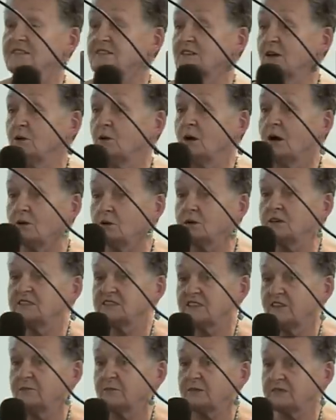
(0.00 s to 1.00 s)
So
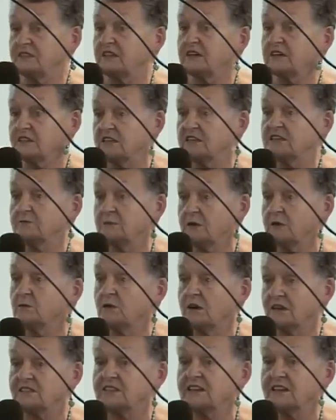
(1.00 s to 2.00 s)
only seven percent of these
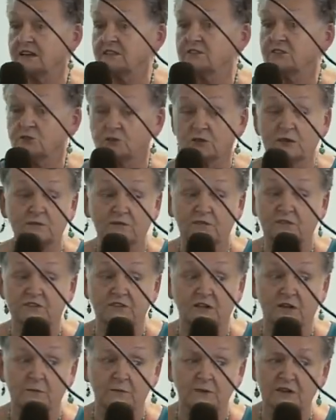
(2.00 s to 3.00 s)
men were actually under treatment
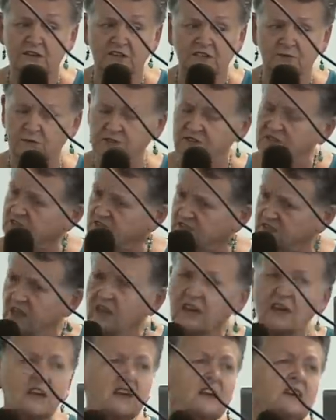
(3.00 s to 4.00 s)
for diabetes, which is
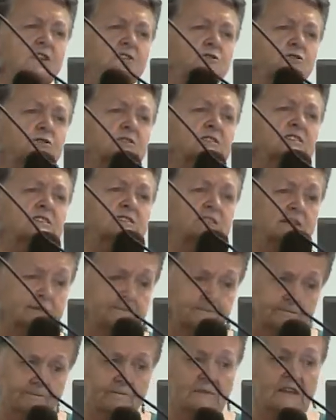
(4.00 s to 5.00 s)

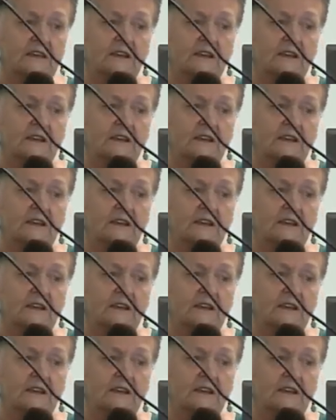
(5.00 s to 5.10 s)
interesting.